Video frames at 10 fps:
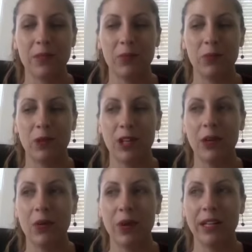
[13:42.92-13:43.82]
We're
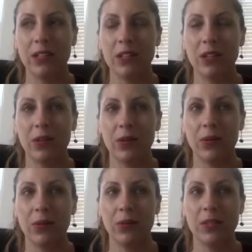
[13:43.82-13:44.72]
going
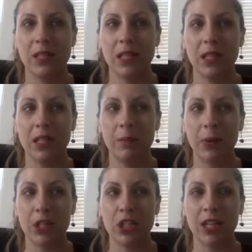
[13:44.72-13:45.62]
to see the
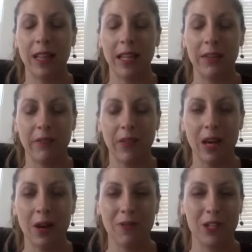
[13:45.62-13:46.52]
Burj
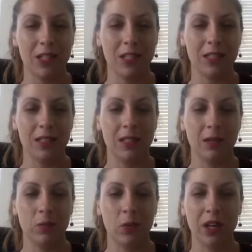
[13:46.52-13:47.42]
Khalifa, which is
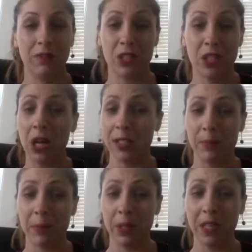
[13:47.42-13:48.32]
one of the tallest
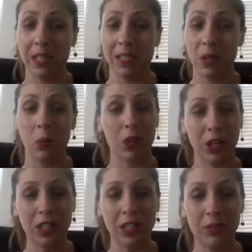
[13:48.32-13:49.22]
buildings in the
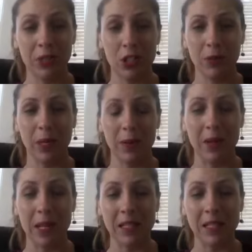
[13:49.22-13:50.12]
world, which should be
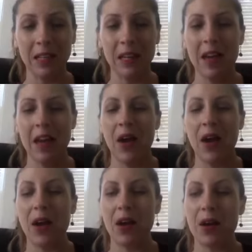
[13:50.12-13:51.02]
amazing.
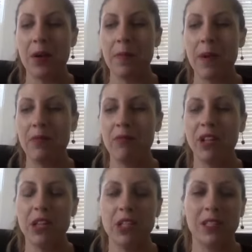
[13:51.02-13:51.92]
And
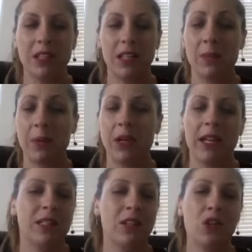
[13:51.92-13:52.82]
really just
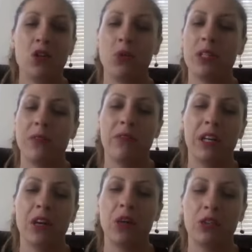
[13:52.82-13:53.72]
experience a new and
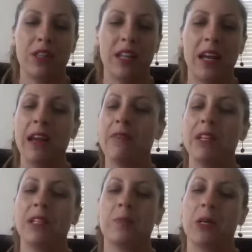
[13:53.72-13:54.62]
different culture that I
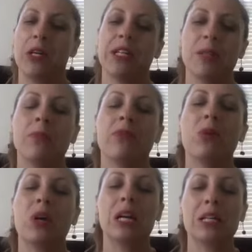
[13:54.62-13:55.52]
haven't experienced
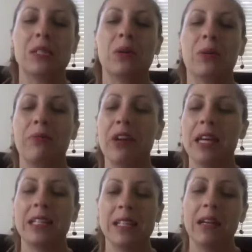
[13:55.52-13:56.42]
before. So very
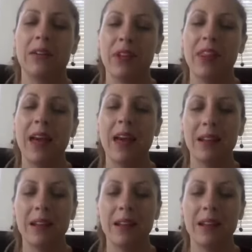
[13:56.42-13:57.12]
excited for that.